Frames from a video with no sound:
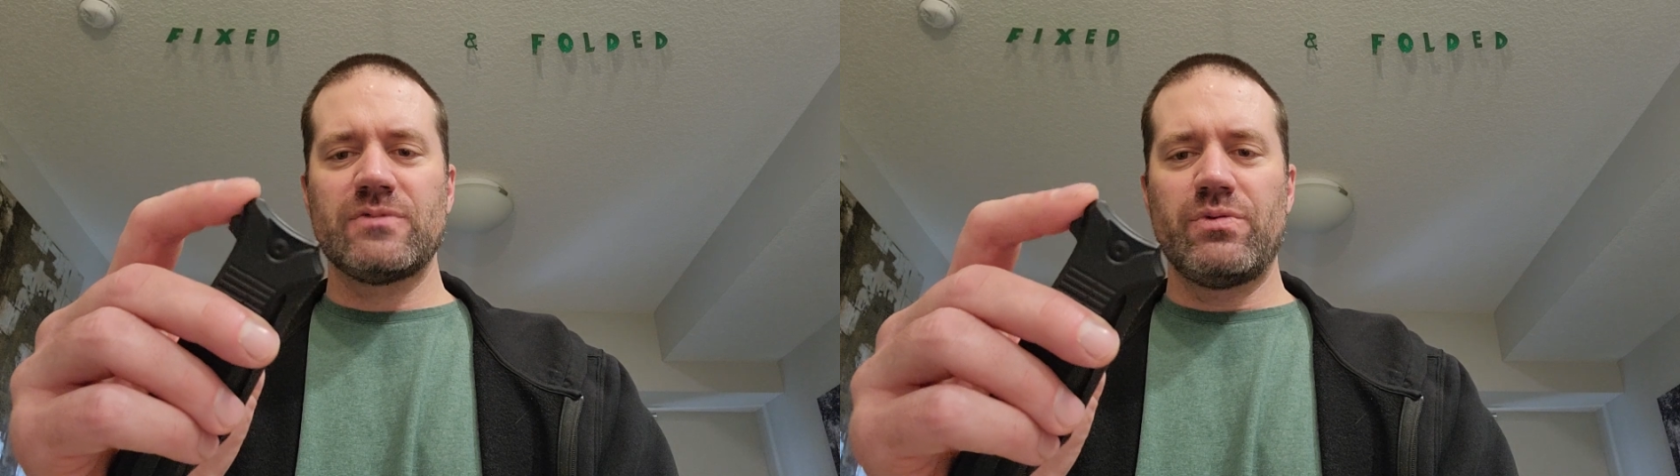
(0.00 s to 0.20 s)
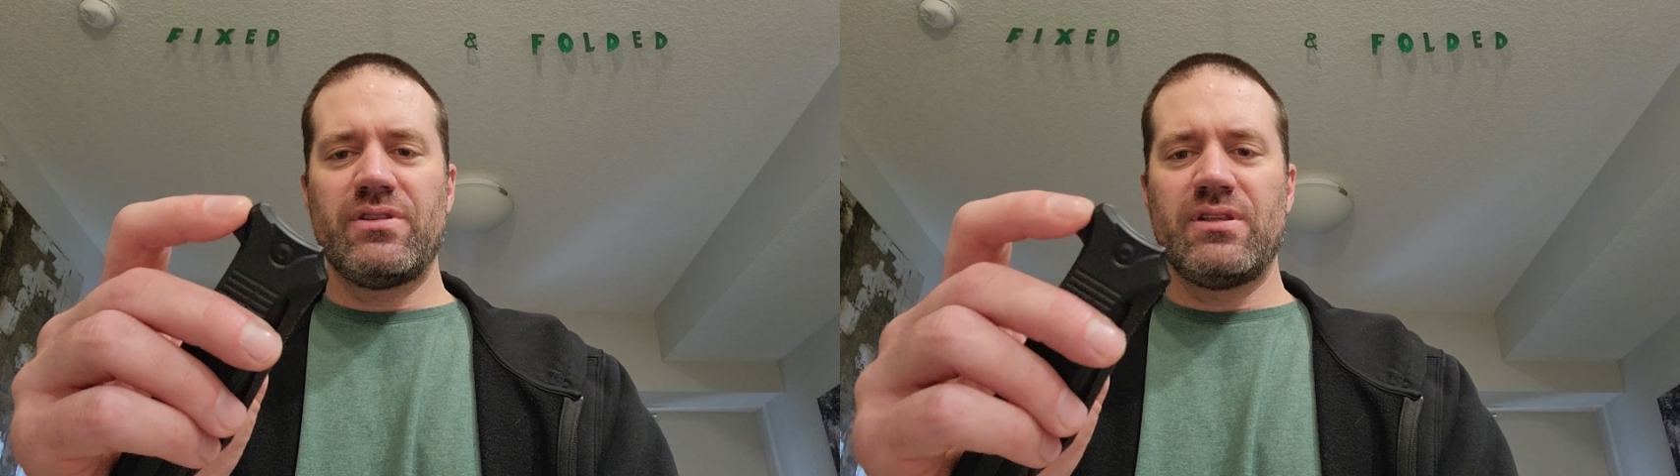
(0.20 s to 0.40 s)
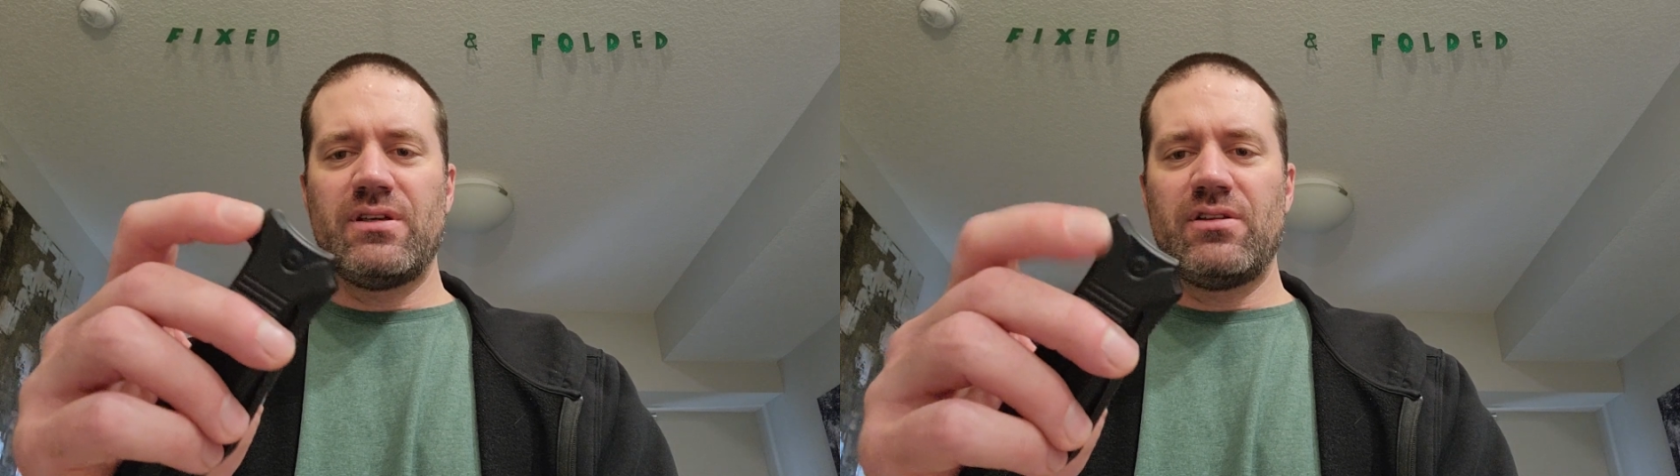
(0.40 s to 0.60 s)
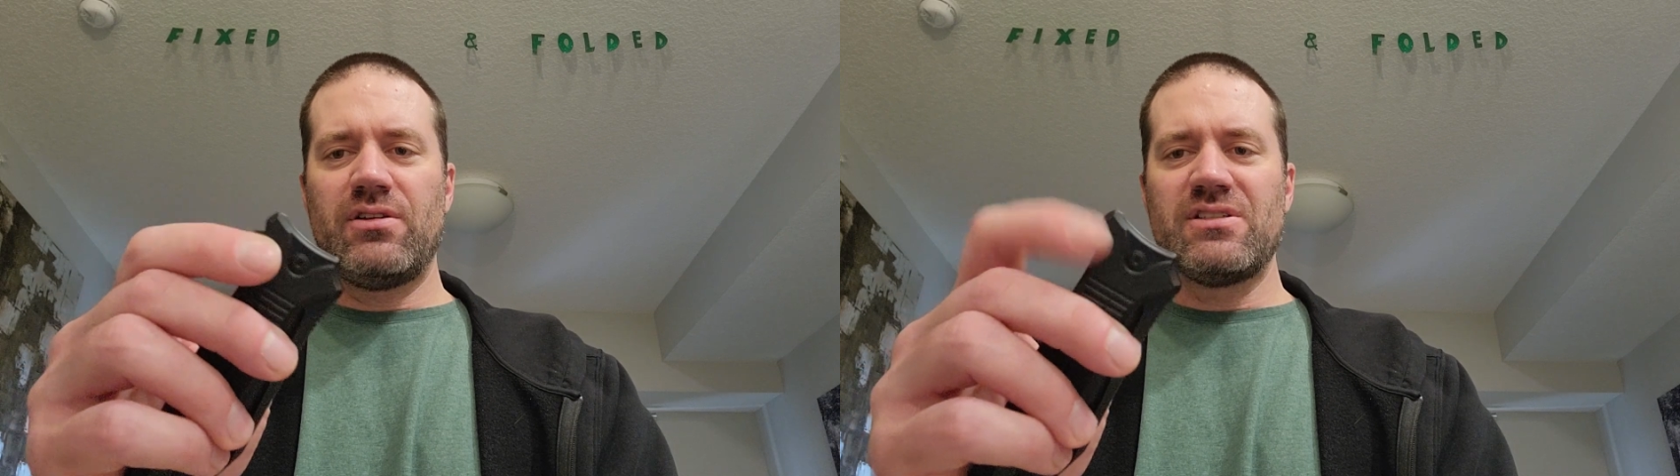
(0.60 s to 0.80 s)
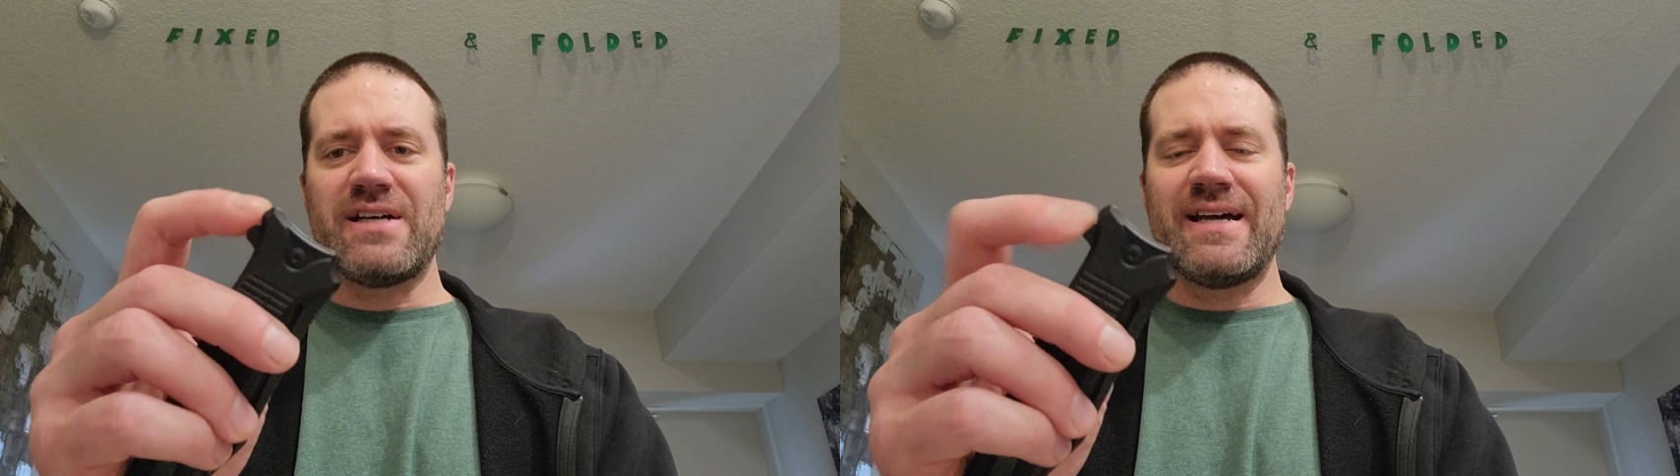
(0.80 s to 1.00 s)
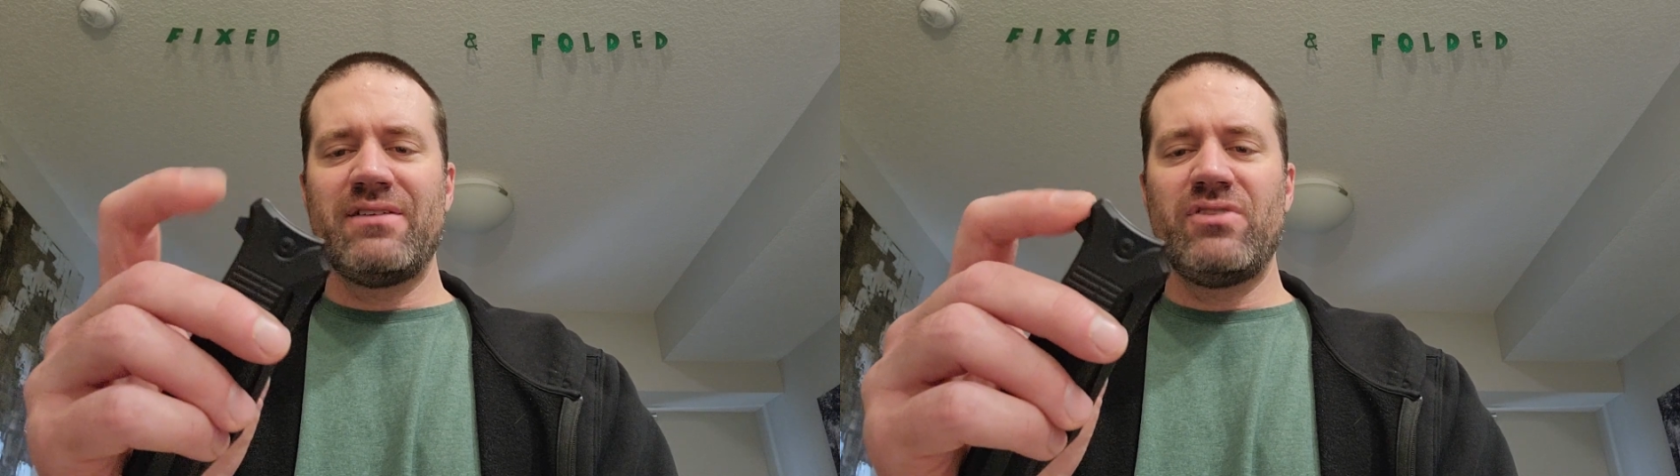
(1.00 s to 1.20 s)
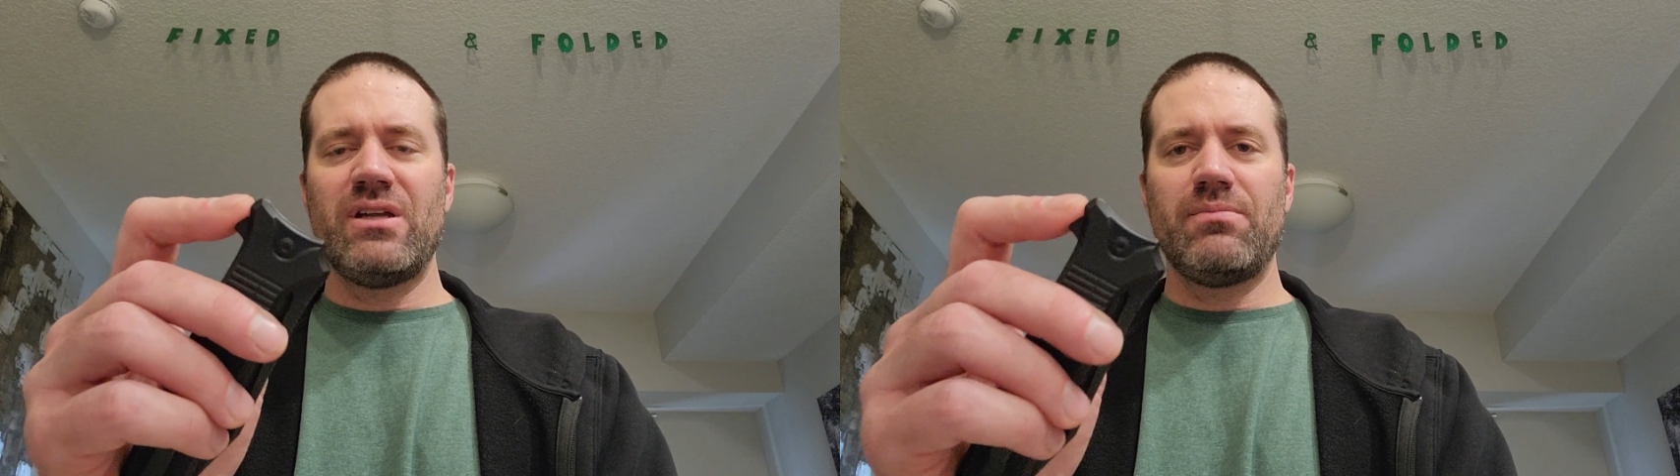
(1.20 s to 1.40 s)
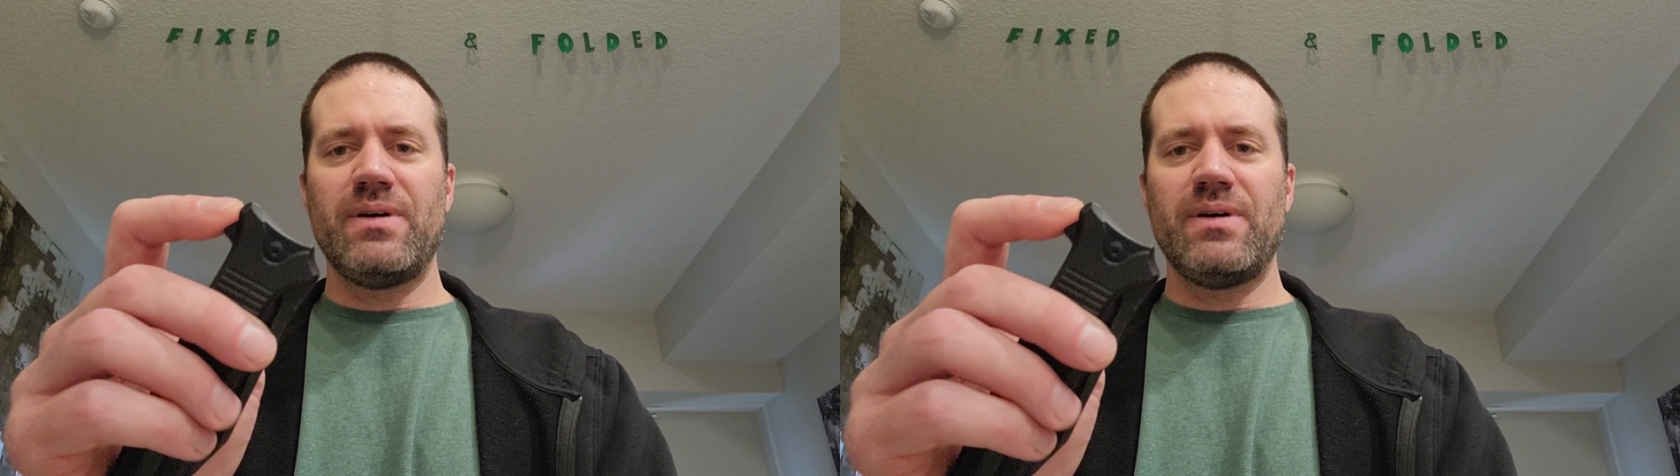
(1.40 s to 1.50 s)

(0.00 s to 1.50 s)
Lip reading: with the design of it,